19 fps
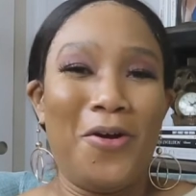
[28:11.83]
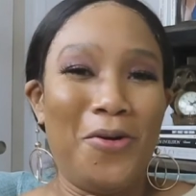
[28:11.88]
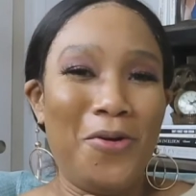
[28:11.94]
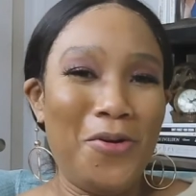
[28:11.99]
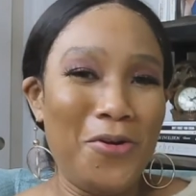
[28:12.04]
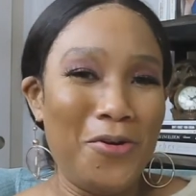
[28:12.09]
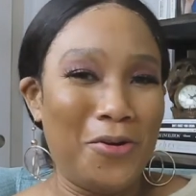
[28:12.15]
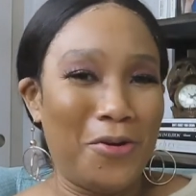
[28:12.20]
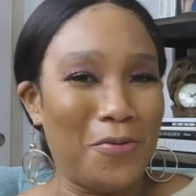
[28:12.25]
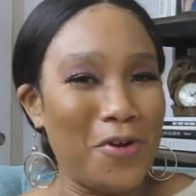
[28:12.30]

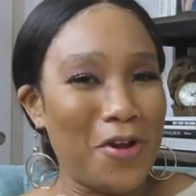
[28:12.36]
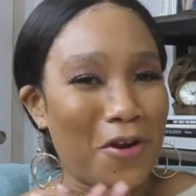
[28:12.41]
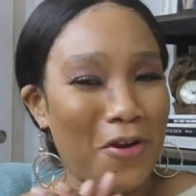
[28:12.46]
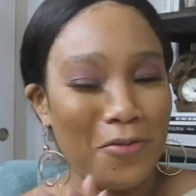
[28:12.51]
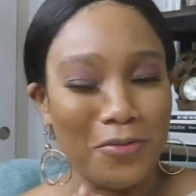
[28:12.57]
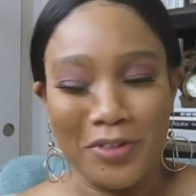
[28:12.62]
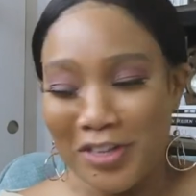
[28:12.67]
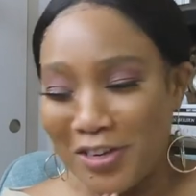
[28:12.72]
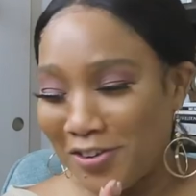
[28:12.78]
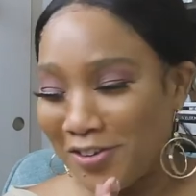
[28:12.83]
Whew, we are
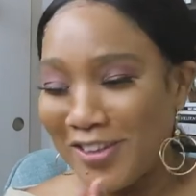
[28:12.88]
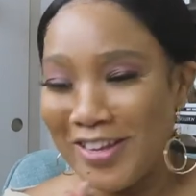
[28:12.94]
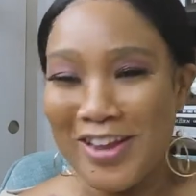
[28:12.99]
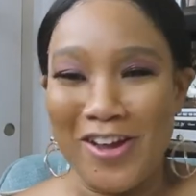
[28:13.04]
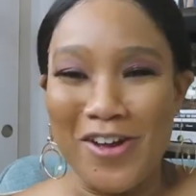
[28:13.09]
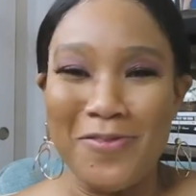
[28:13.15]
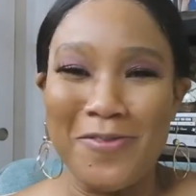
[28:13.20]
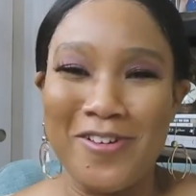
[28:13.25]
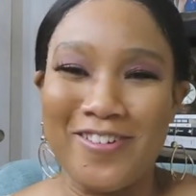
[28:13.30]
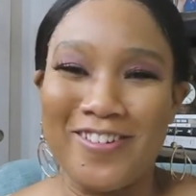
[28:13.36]
literally
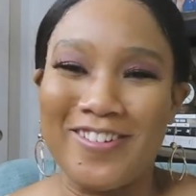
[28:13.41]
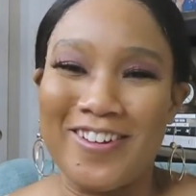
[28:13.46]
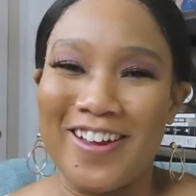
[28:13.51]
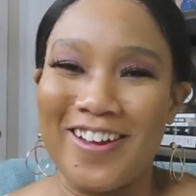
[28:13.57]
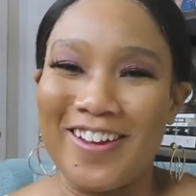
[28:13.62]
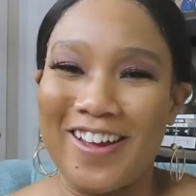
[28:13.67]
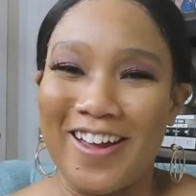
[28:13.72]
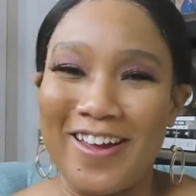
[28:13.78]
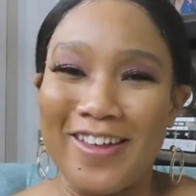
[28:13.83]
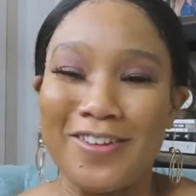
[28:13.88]
almost
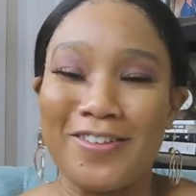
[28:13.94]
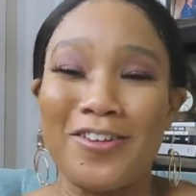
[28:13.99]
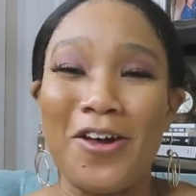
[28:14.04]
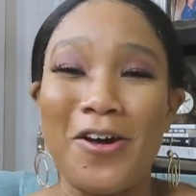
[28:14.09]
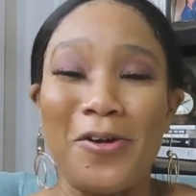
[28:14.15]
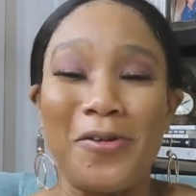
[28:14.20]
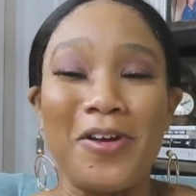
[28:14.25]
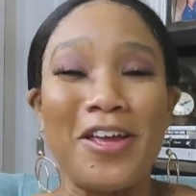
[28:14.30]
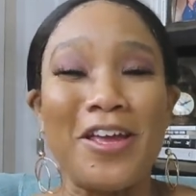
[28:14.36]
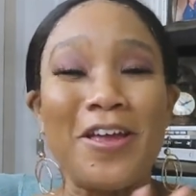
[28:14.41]
done, guys. So
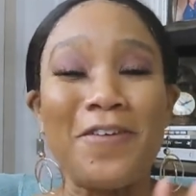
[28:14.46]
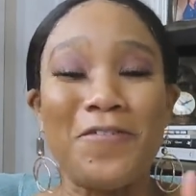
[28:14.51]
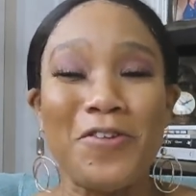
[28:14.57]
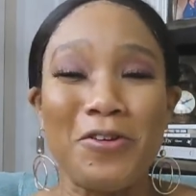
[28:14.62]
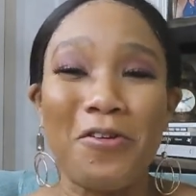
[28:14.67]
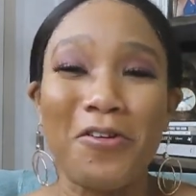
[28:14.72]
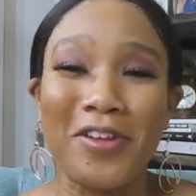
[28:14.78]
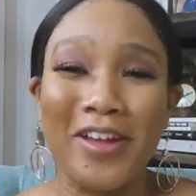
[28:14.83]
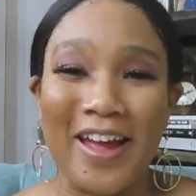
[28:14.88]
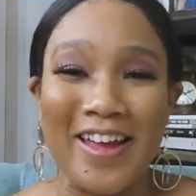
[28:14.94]
if
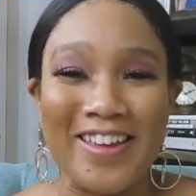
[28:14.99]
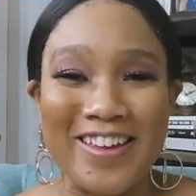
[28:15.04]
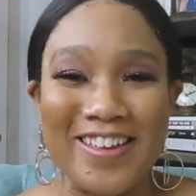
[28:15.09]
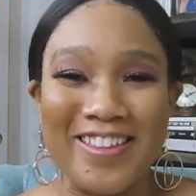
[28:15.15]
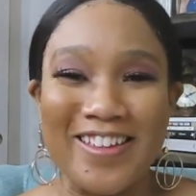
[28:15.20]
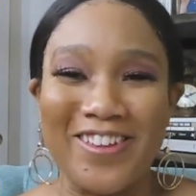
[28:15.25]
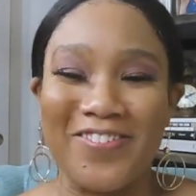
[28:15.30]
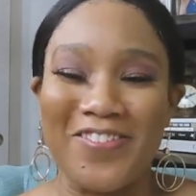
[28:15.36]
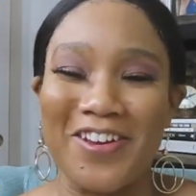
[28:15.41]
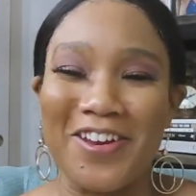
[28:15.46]
you are
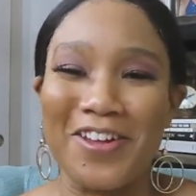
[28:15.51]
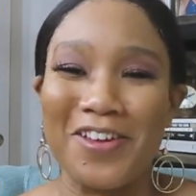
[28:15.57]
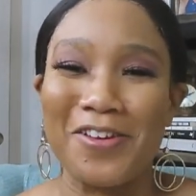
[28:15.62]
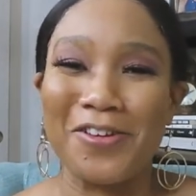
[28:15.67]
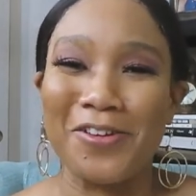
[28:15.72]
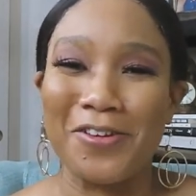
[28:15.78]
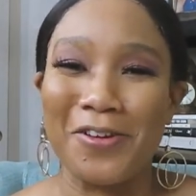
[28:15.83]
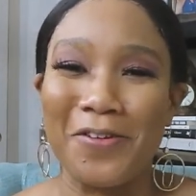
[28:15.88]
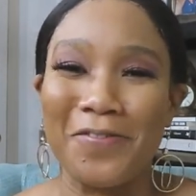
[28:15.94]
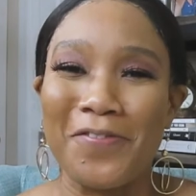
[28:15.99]
liking this
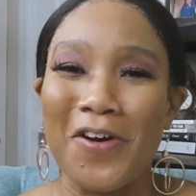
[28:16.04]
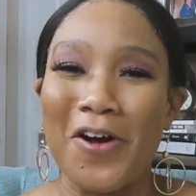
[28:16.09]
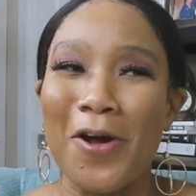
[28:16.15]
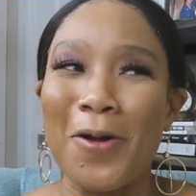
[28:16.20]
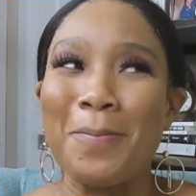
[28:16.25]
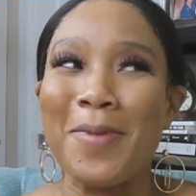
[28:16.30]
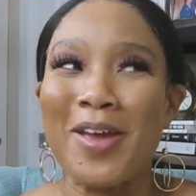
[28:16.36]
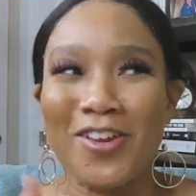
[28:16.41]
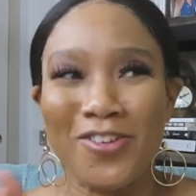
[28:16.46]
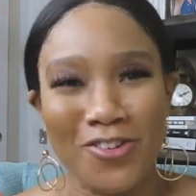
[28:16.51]
video so far,
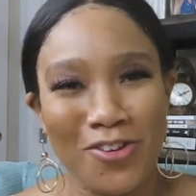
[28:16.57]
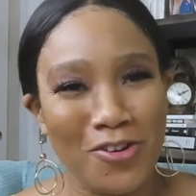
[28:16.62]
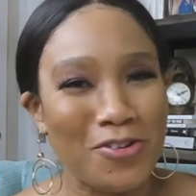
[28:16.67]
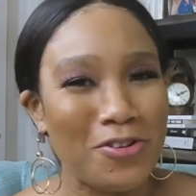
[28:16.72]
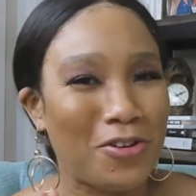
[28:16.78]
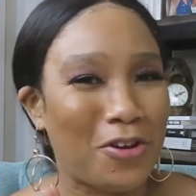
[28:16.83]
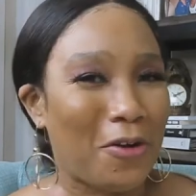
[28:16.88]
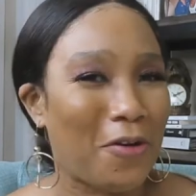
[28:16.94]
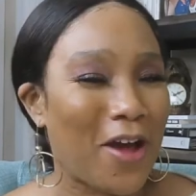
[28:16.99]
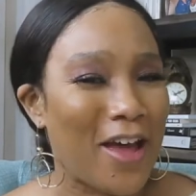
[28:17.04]
make sure
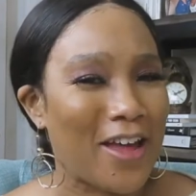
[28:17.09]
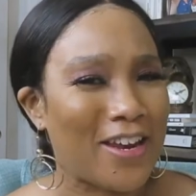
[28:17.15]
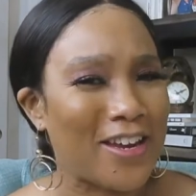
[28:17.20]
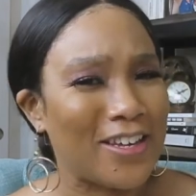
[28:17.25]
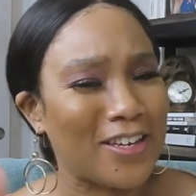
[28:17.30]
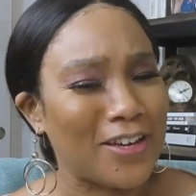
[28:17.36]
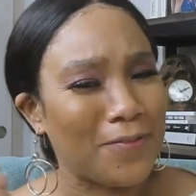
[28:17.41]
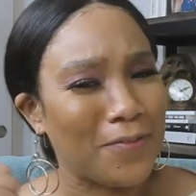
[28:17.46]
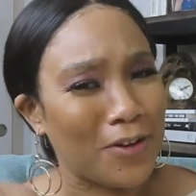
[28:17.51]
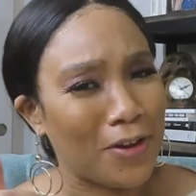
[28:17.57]
you go ahead
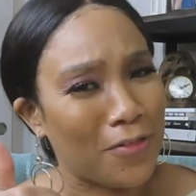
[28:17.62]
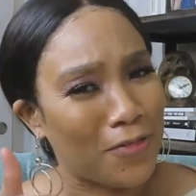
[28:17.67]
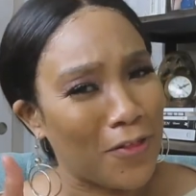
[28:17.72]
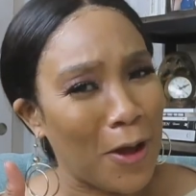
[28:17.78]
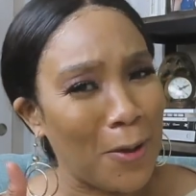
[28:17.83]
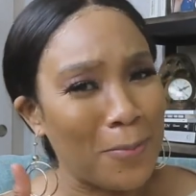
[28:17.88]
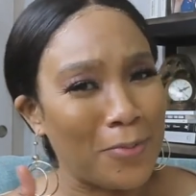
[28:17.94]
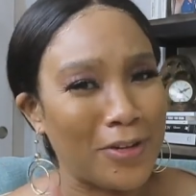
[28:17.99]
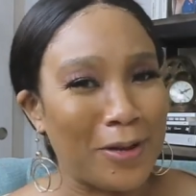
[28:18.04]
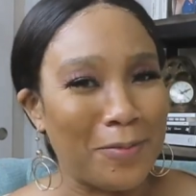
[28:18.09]
and give it a
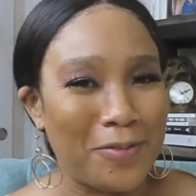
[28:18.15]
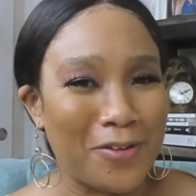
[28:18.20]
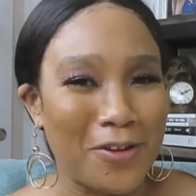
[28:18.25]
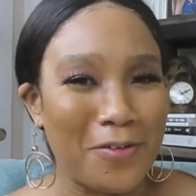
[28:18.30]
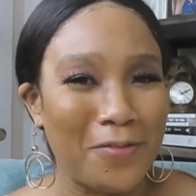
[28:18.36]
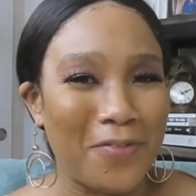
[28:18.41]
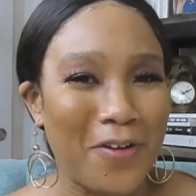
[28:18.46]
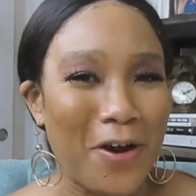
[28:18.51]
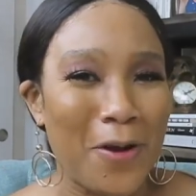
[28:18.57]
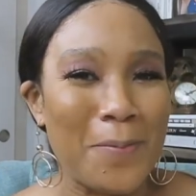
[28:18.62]
thumbs up
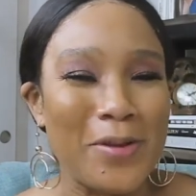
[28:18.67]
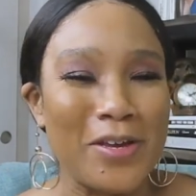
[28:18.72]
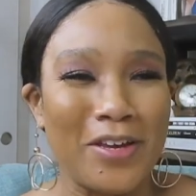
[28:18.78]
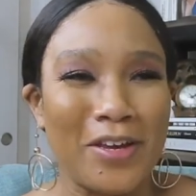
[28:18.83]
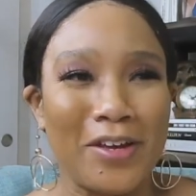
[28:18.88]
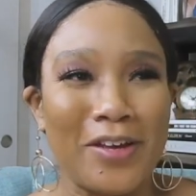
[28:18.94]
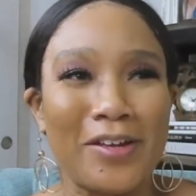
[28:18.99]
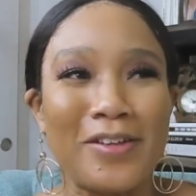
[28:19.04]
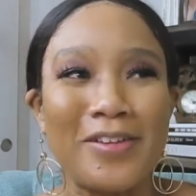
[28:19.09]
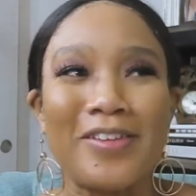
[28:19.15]
so far,
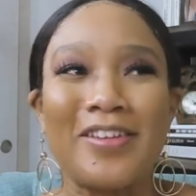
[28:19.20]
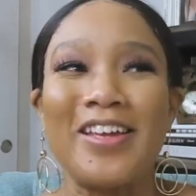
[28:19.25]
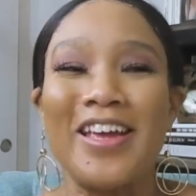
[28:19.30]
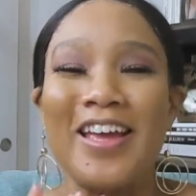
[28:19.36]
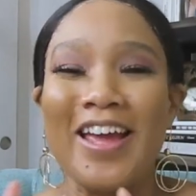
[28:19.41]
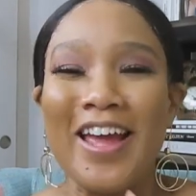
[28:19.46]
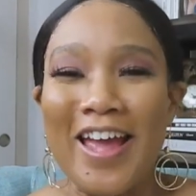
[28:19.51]
because